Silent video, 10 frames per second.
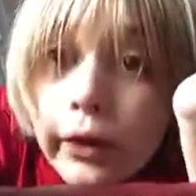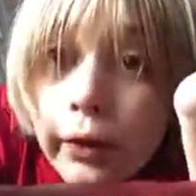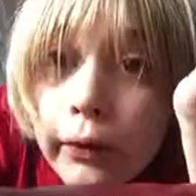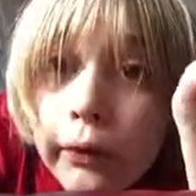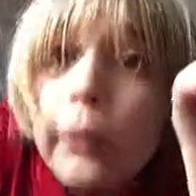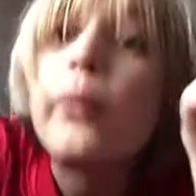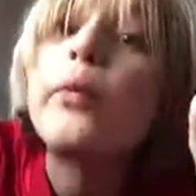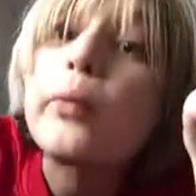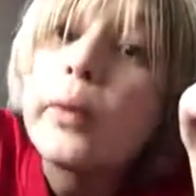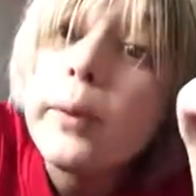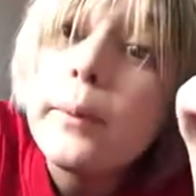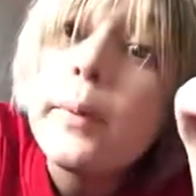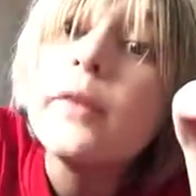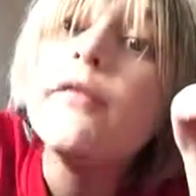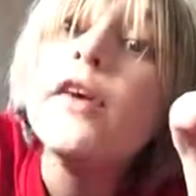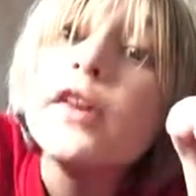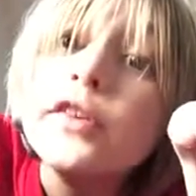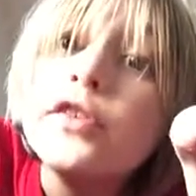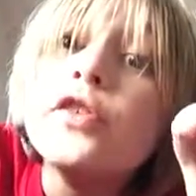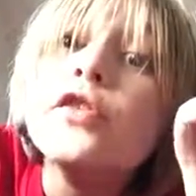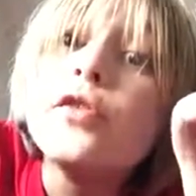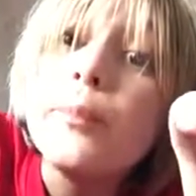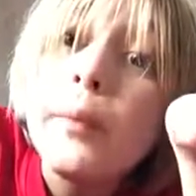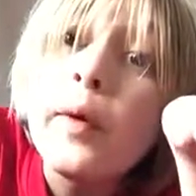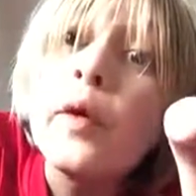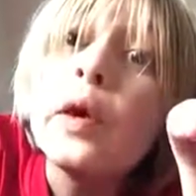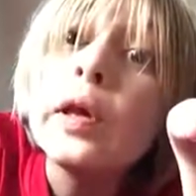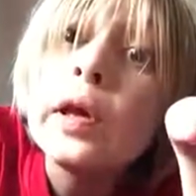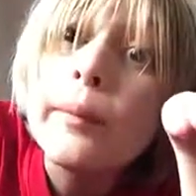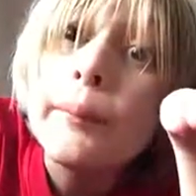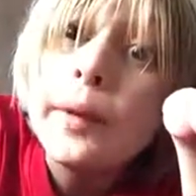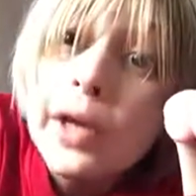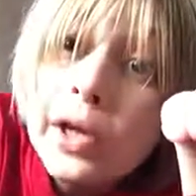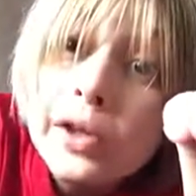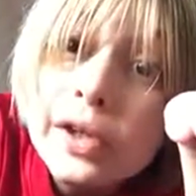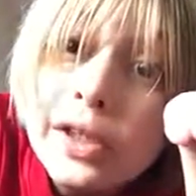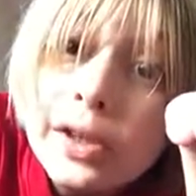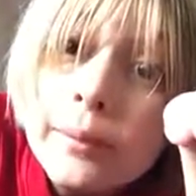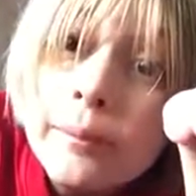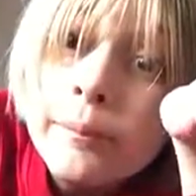no, Grim Adventures of Billy and Mandy,